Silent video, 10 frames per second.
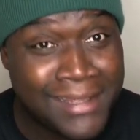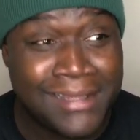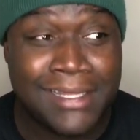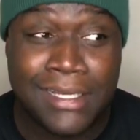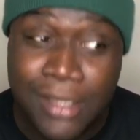
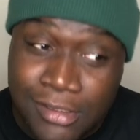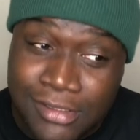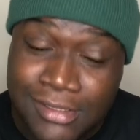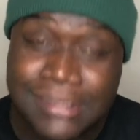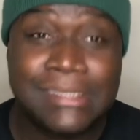Then he goes
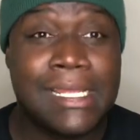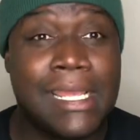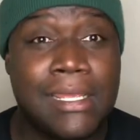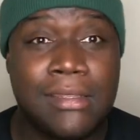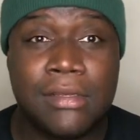on to
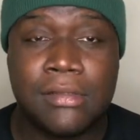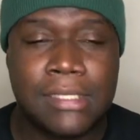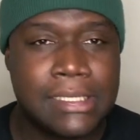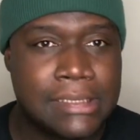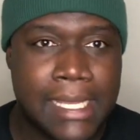say,
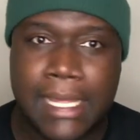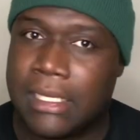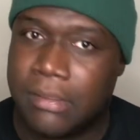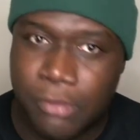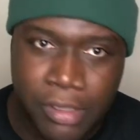things like, "I
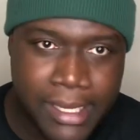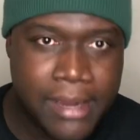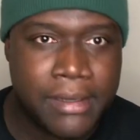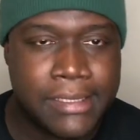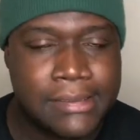need more
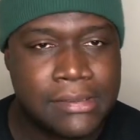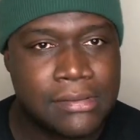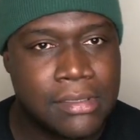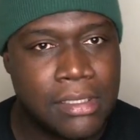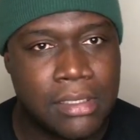carries
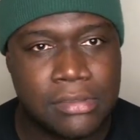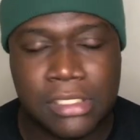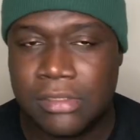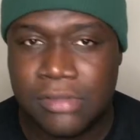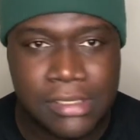
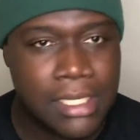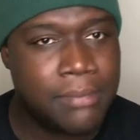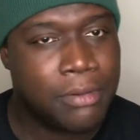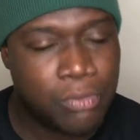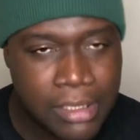to loosen
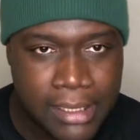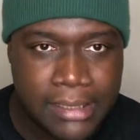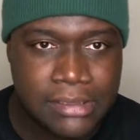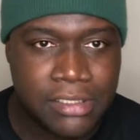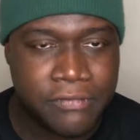up and really get
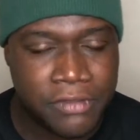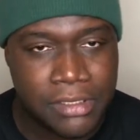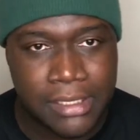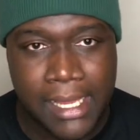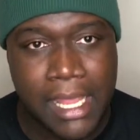into the feel
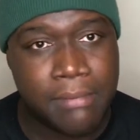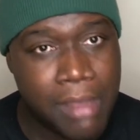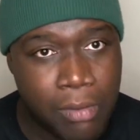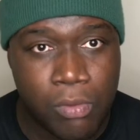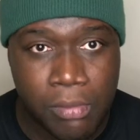of the game.
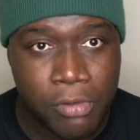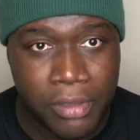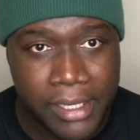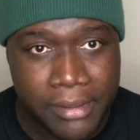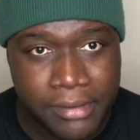I want more
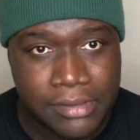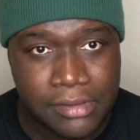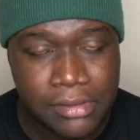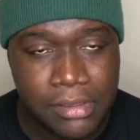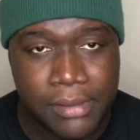carries,
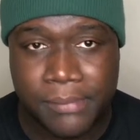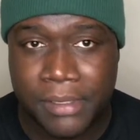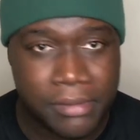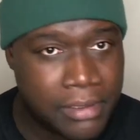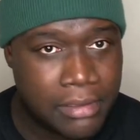
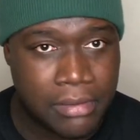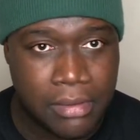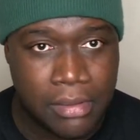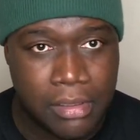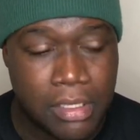period."
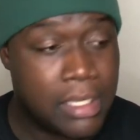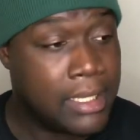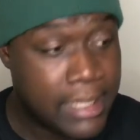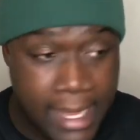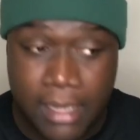
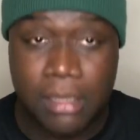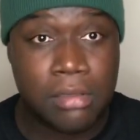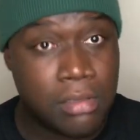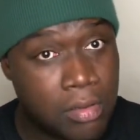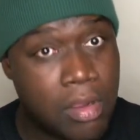He kind
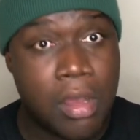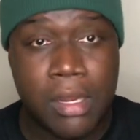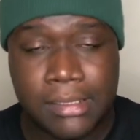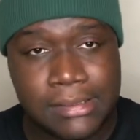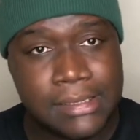of, go
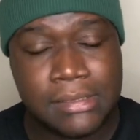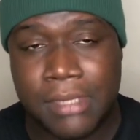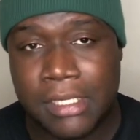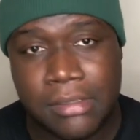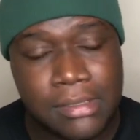on and said some
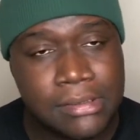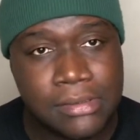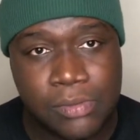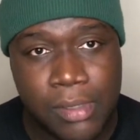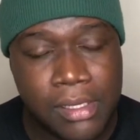other things
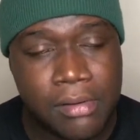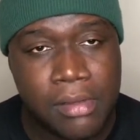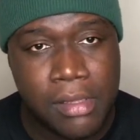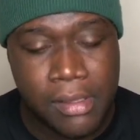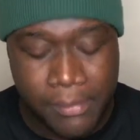as well.
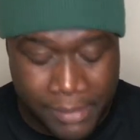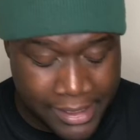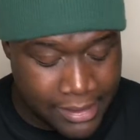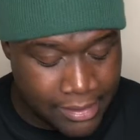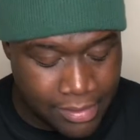
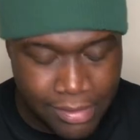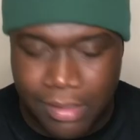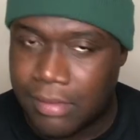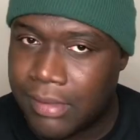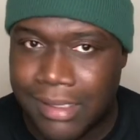But,
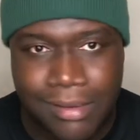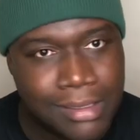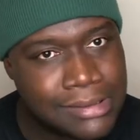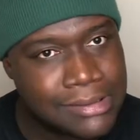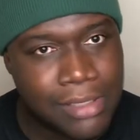here it
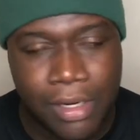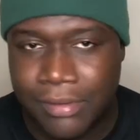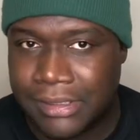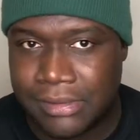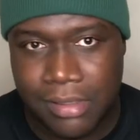is. It's
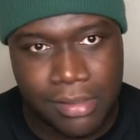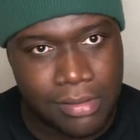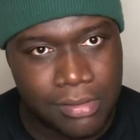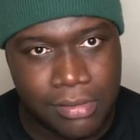already starting.